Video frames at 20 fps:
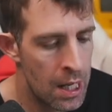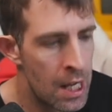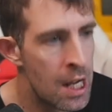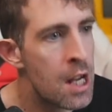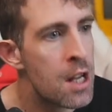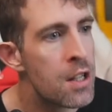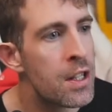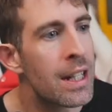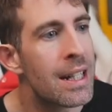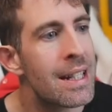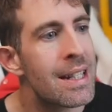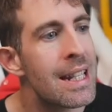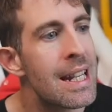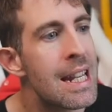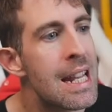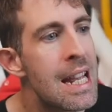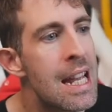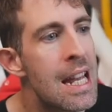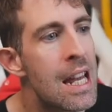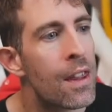So you can see
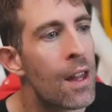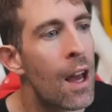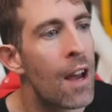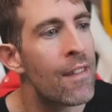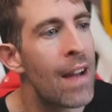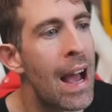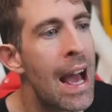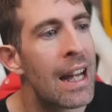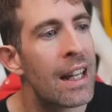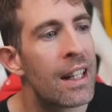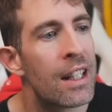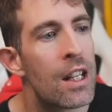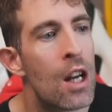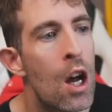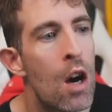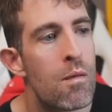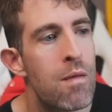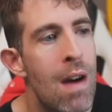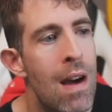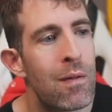here that I've added in a
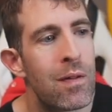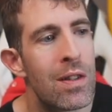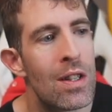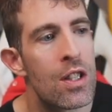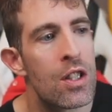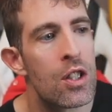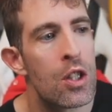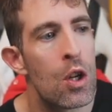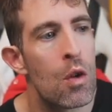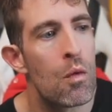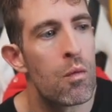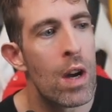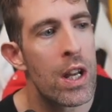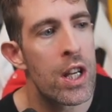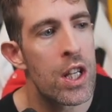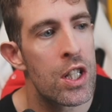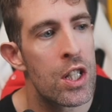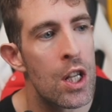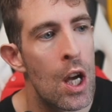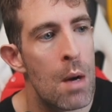reference to
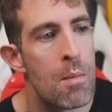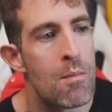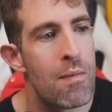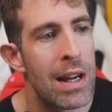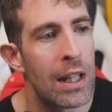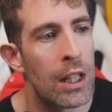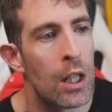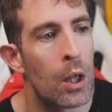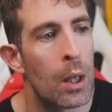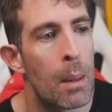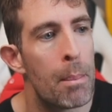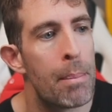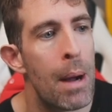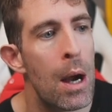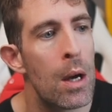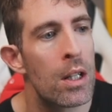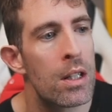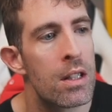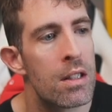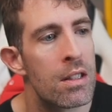register Umbraco
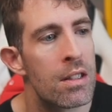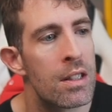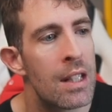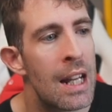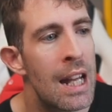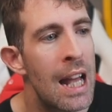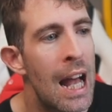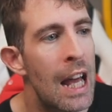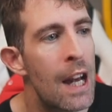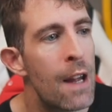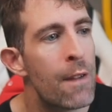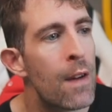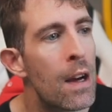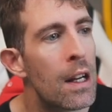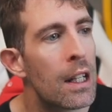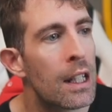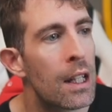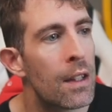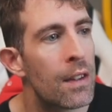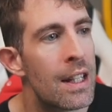components. And if I look
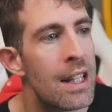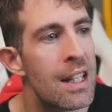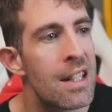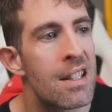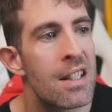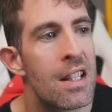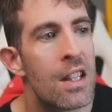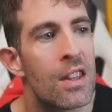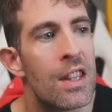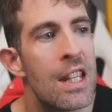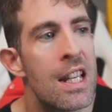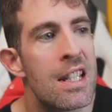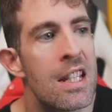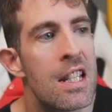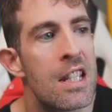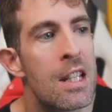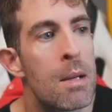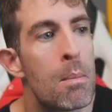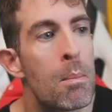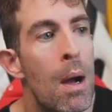at this, this is
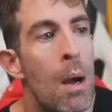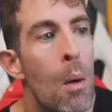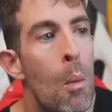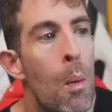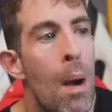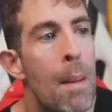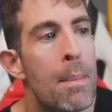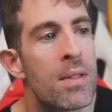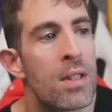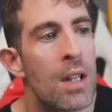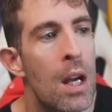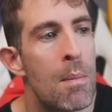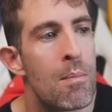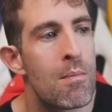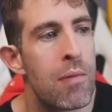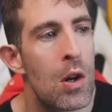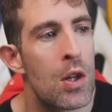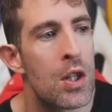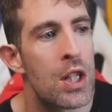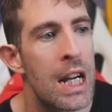in my website
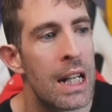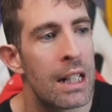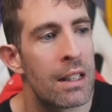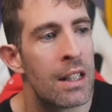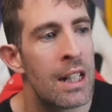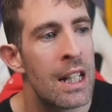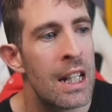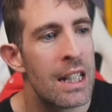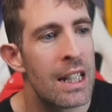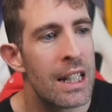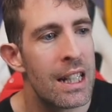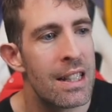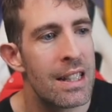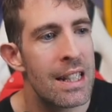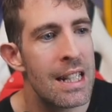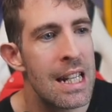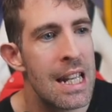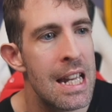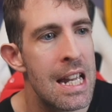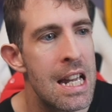project. You can see
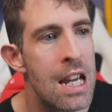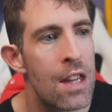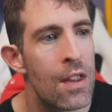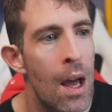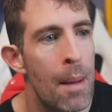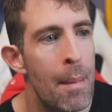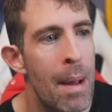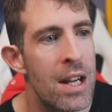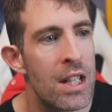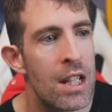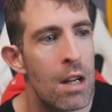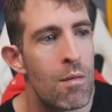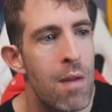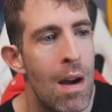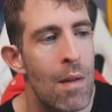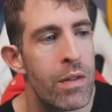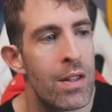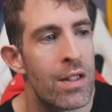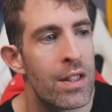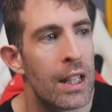here that I'm actually
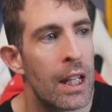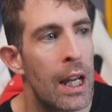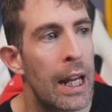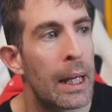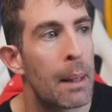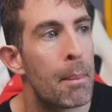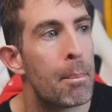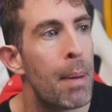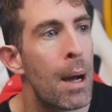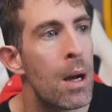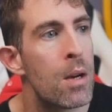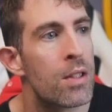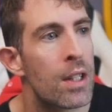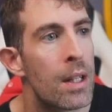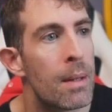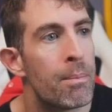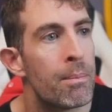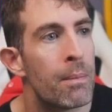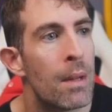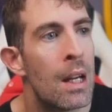referencing a composer.
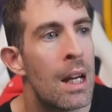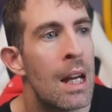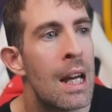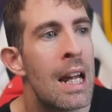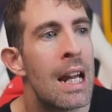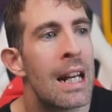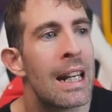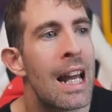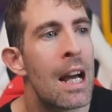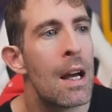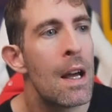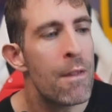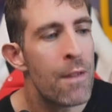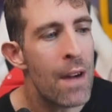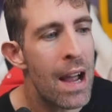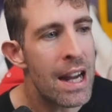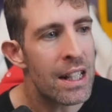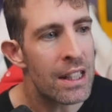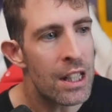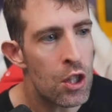Now, if I
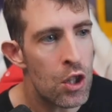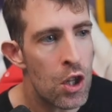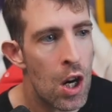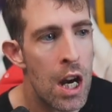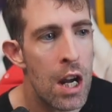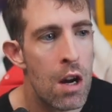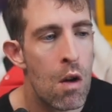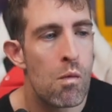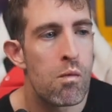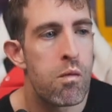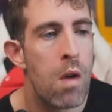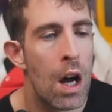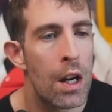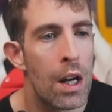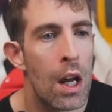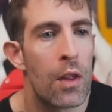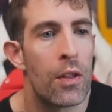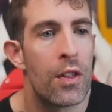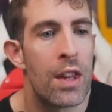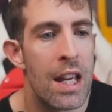actually try and run
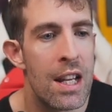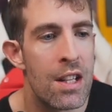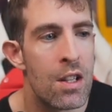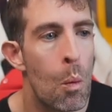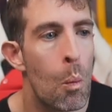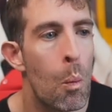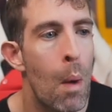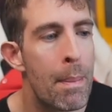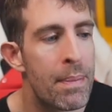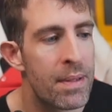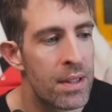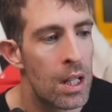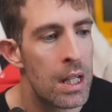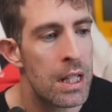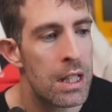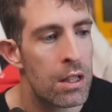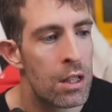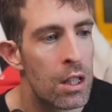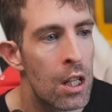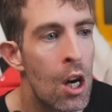this
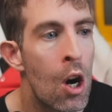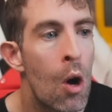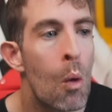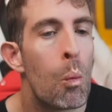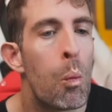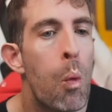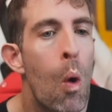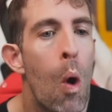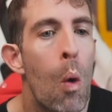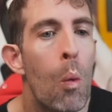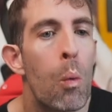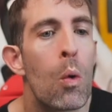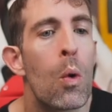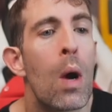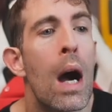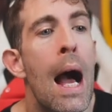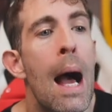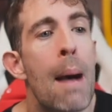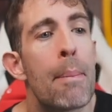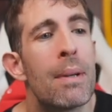website, what will
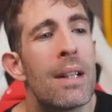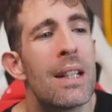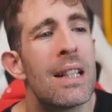happen